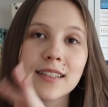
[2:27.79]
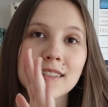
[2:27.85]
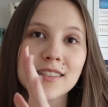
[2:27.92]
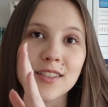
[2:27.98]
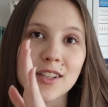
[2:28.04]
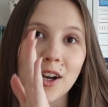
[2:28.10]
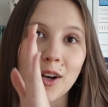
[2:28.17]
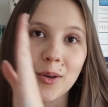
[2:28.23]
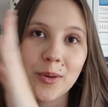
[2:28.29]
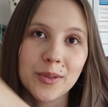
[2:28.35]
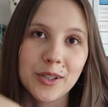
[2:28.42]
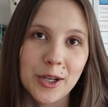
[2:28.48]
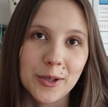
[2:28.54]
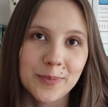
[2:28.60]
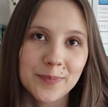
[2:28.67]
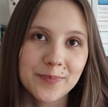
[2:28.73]
So
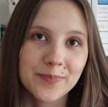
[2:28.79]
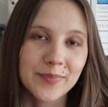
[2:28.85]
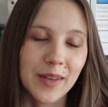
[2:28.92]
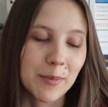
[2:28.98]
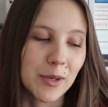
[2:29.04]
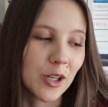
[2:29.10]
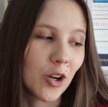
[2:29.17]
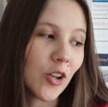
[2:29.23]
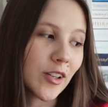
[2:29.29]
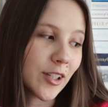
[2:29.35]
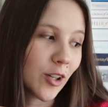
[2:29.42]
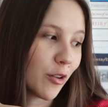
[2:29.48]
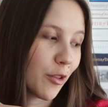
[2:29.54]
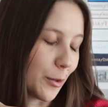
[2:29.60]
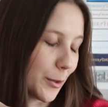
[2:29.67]
no, I'm unhauling all